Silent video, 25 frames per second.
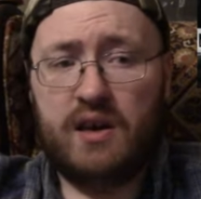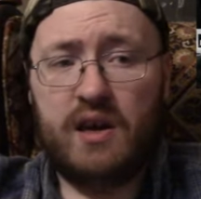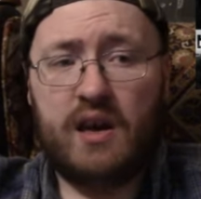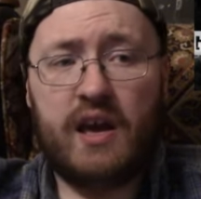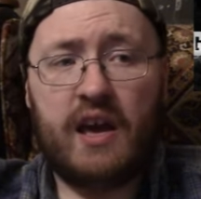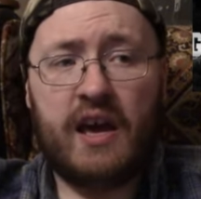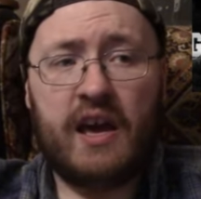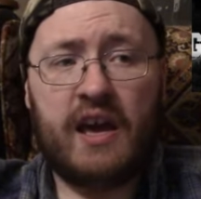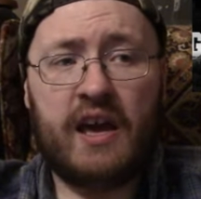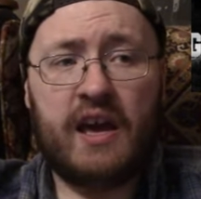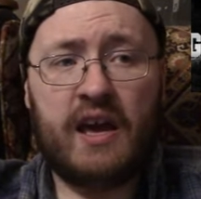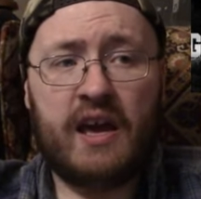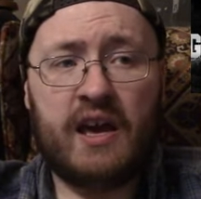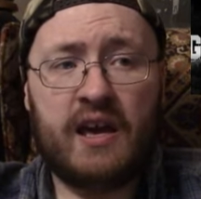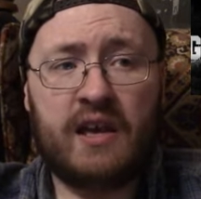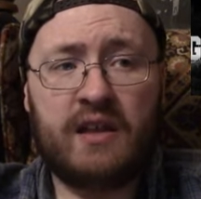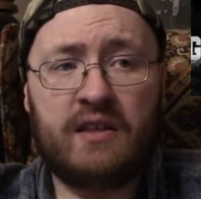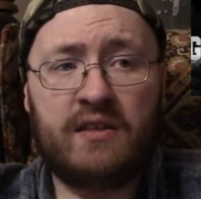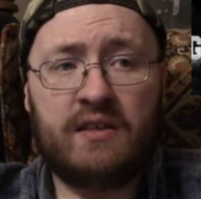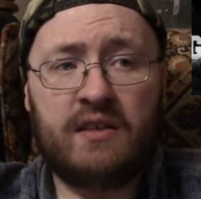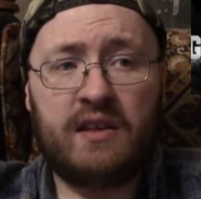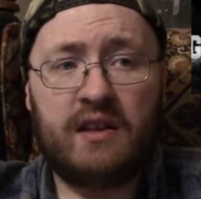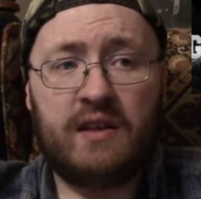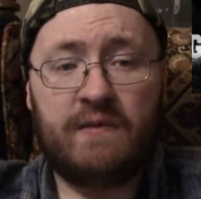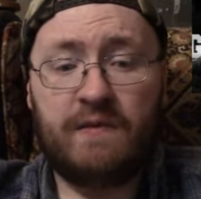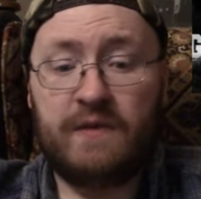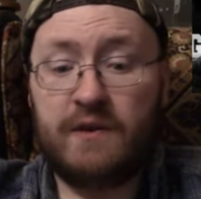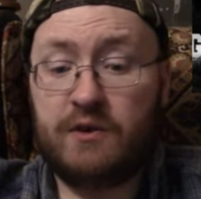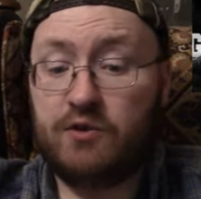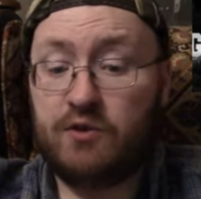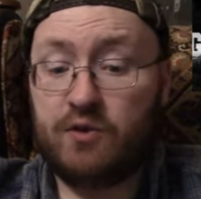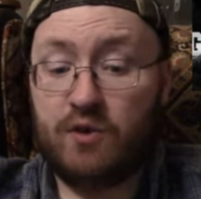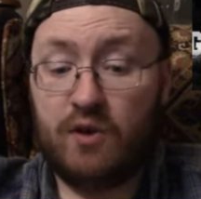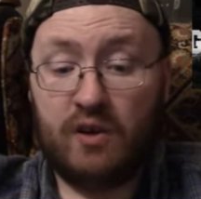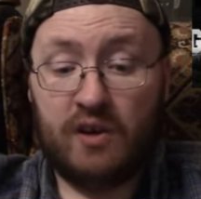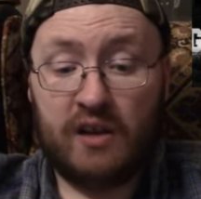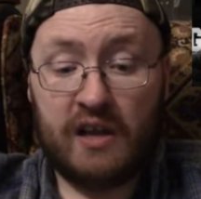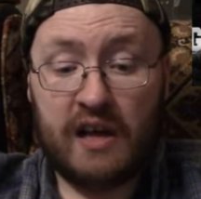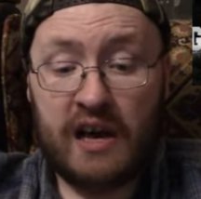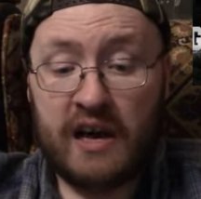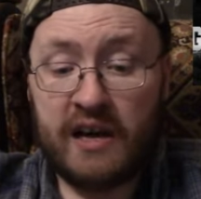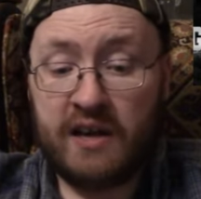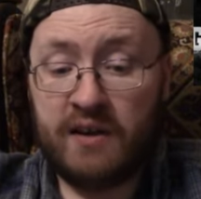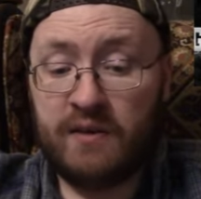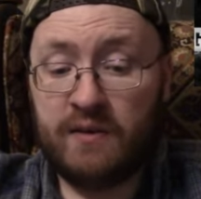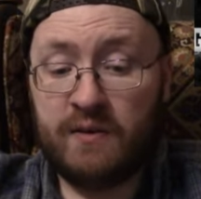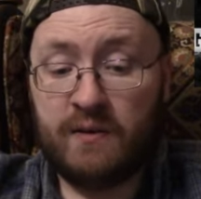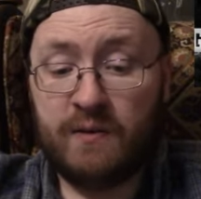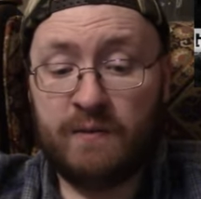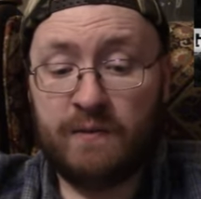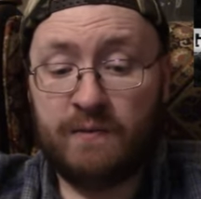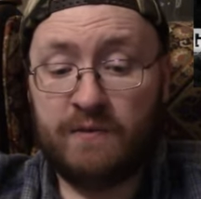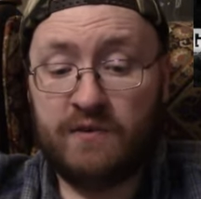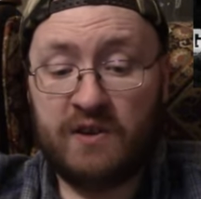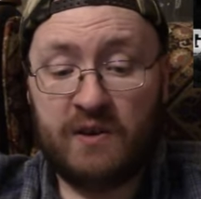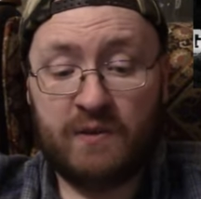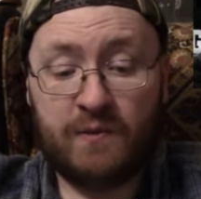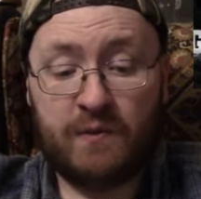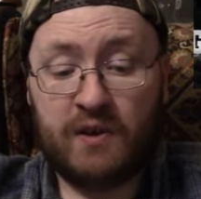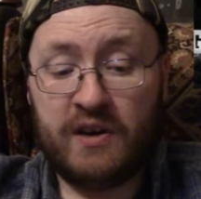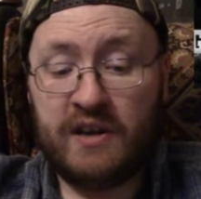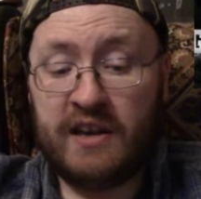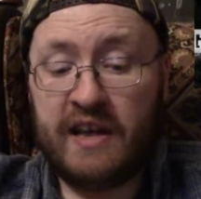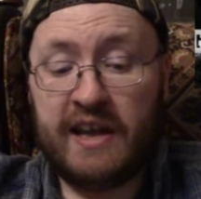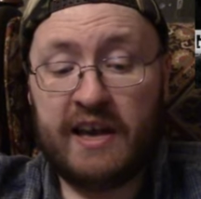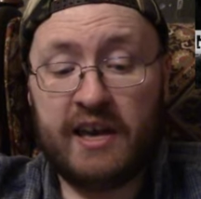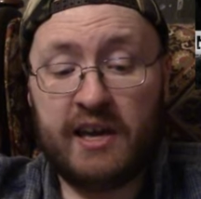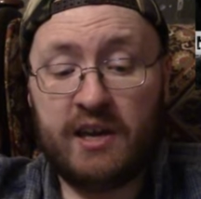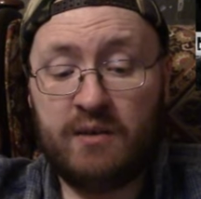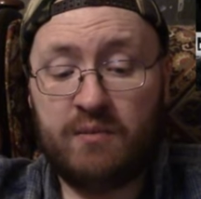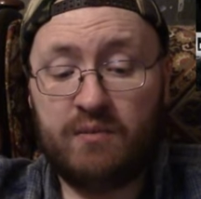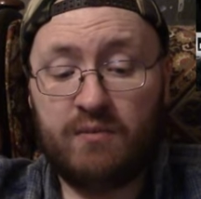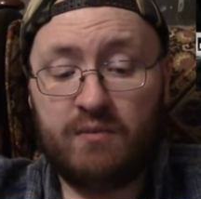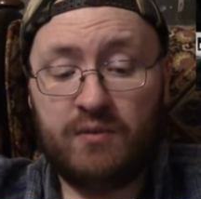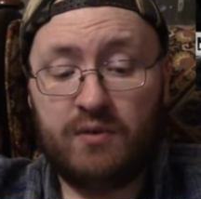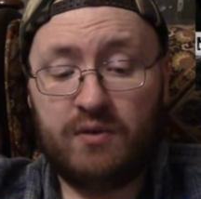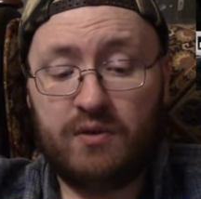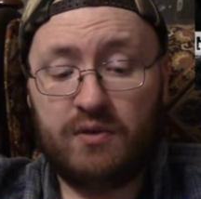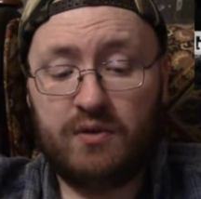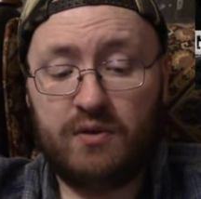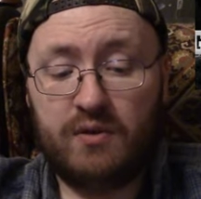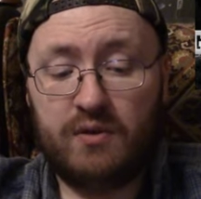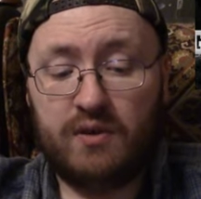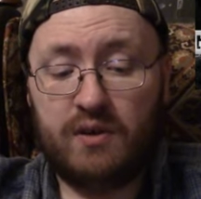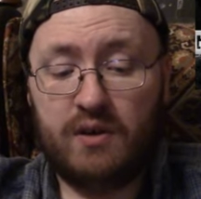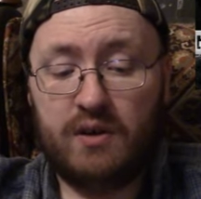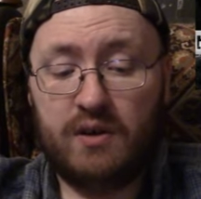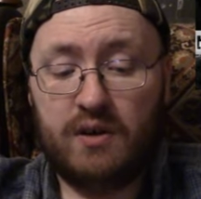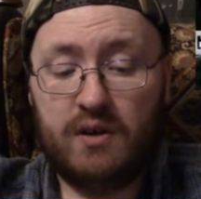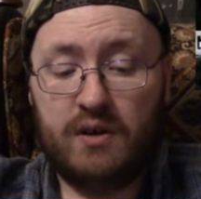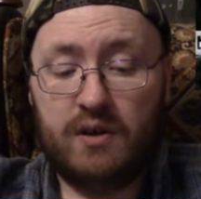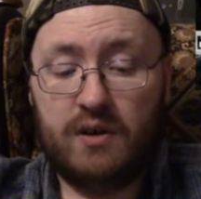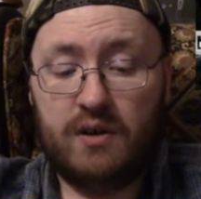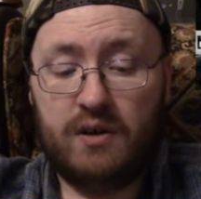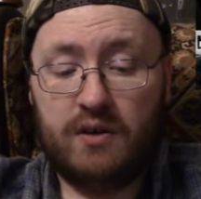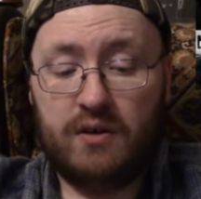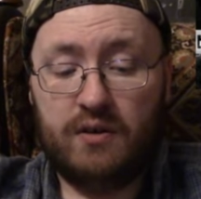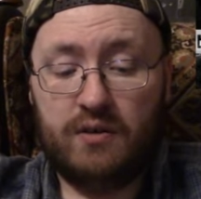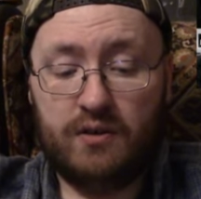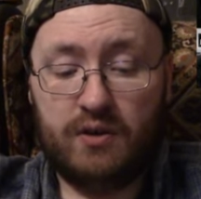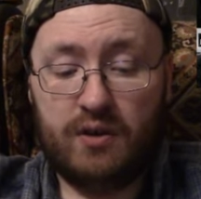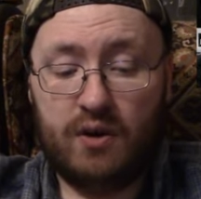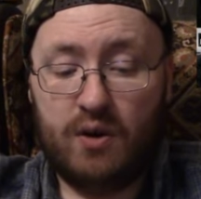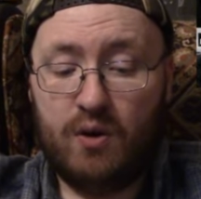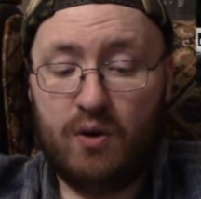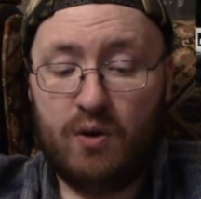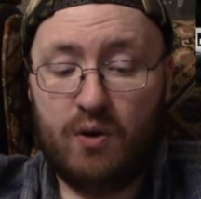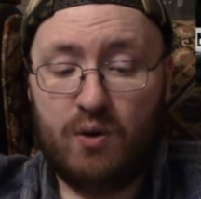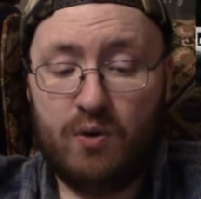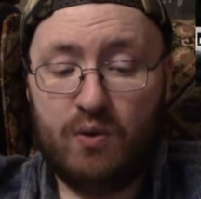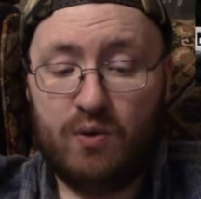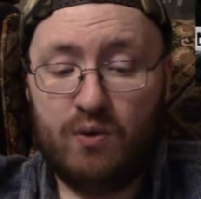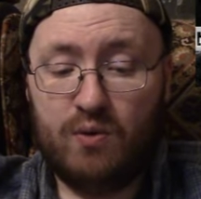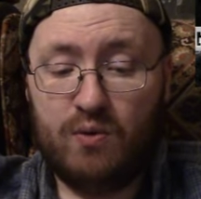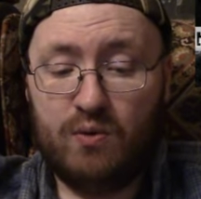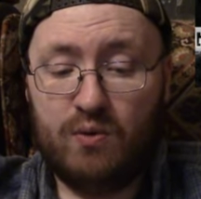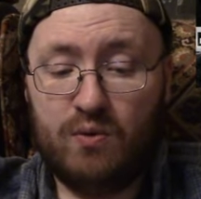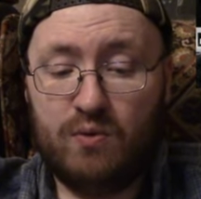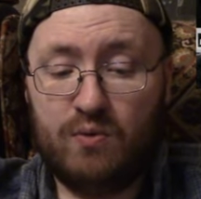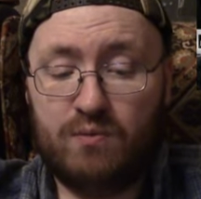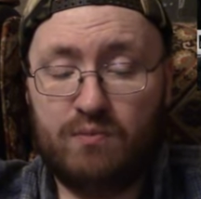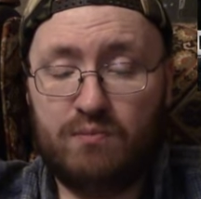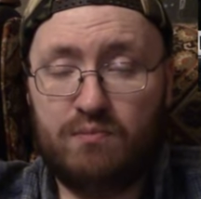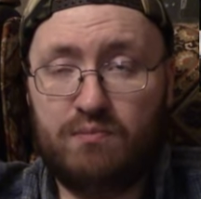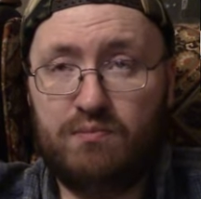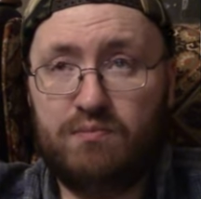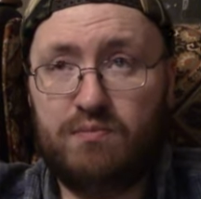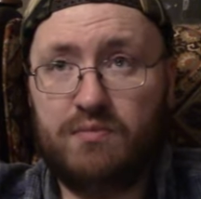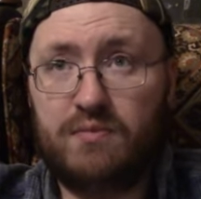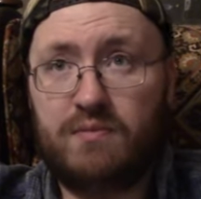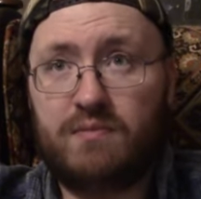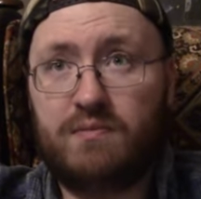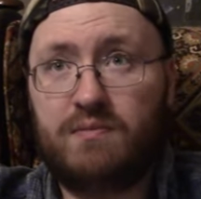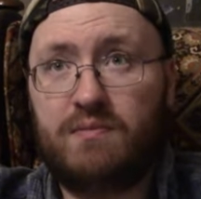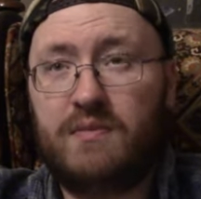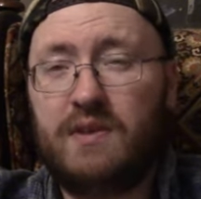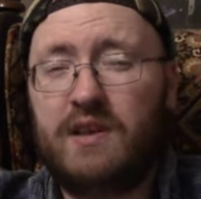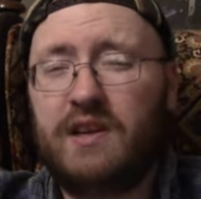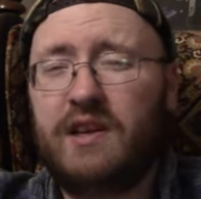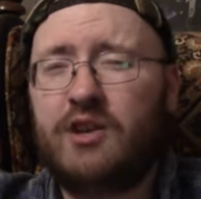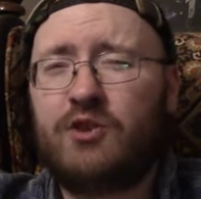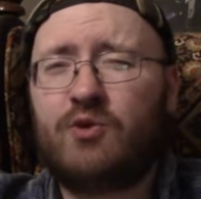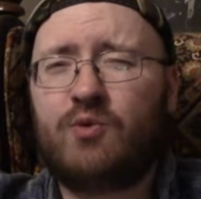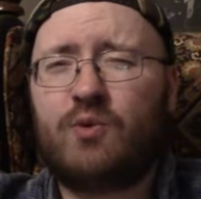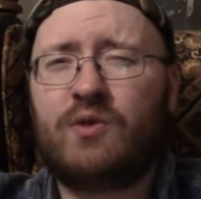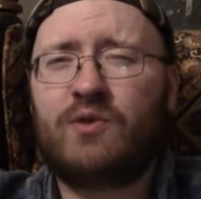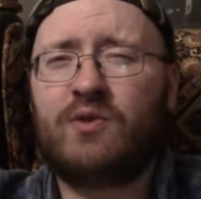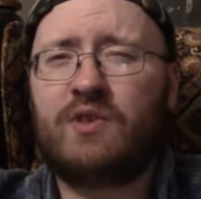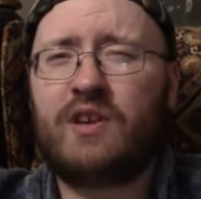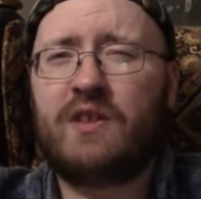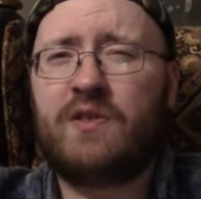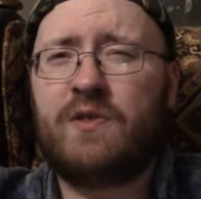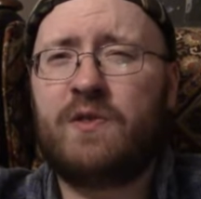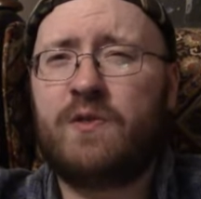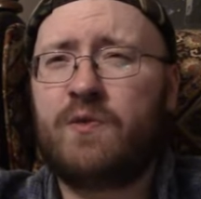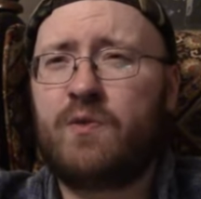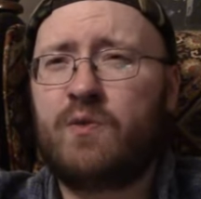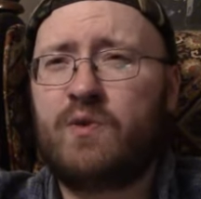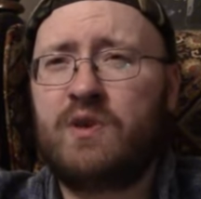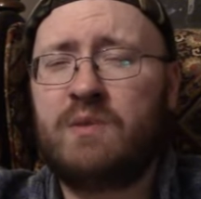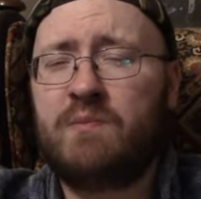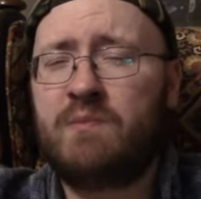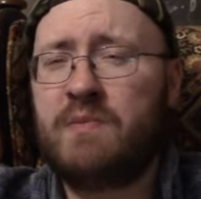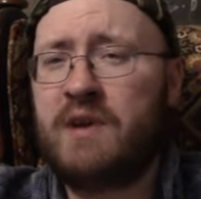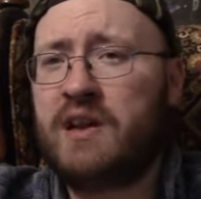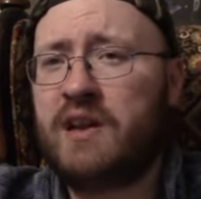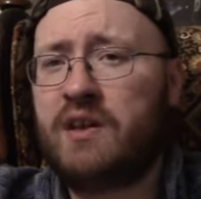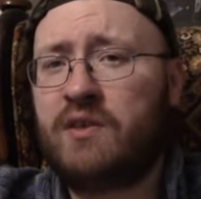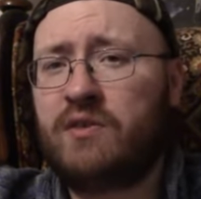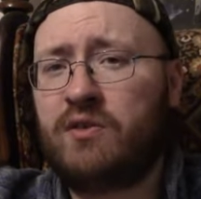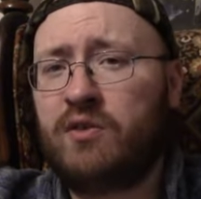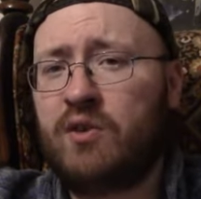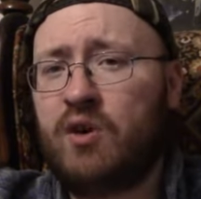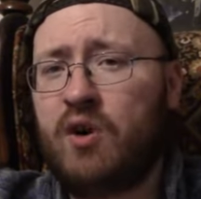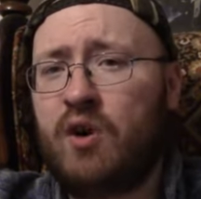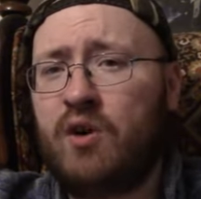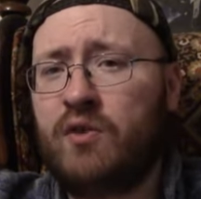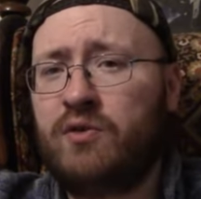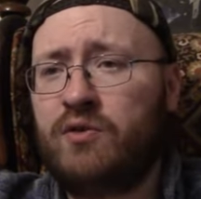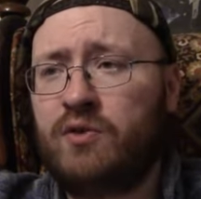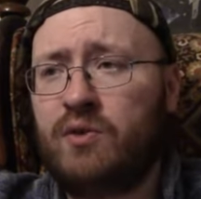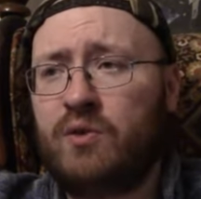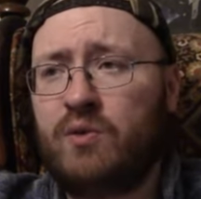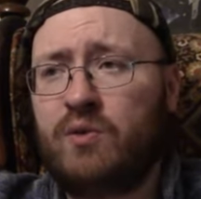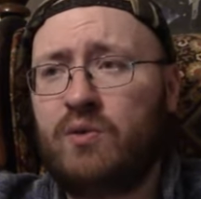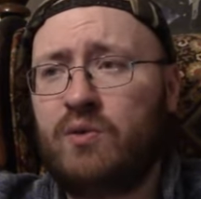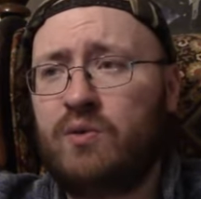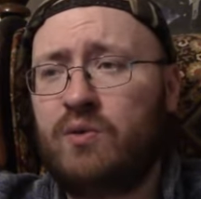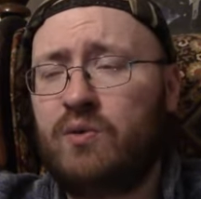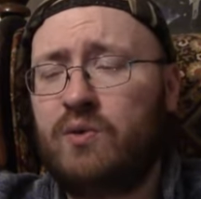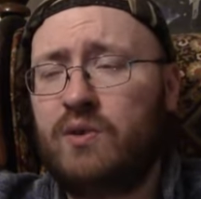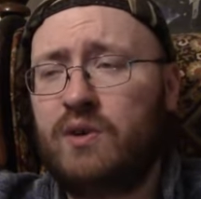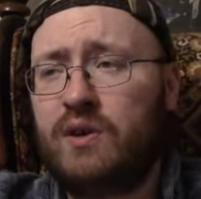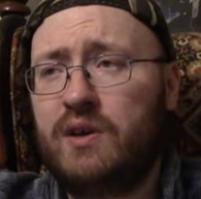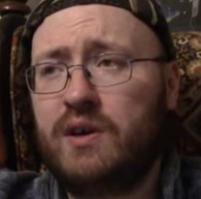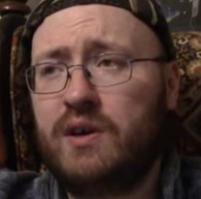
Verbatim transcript: And they feature a lot of different names. So each one's like 30 minutes long, so...